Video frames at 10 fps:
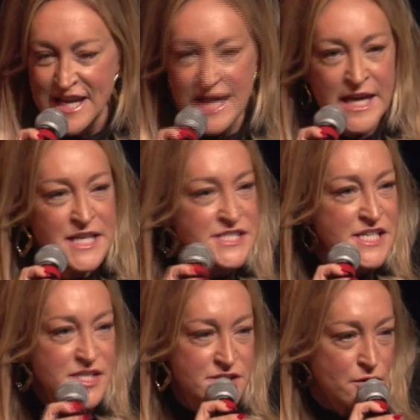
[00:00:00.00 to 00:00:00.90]
He
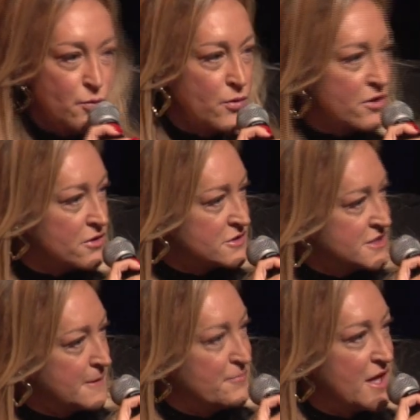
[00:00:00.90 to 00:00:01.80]
sees the world
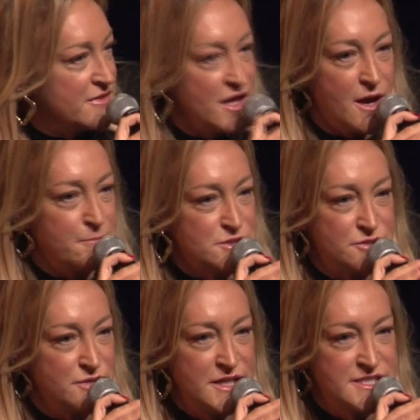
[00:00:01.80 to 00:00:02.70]
and the
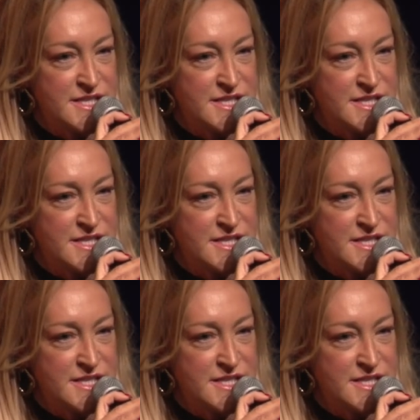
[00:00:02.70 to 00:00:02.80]
opportunity set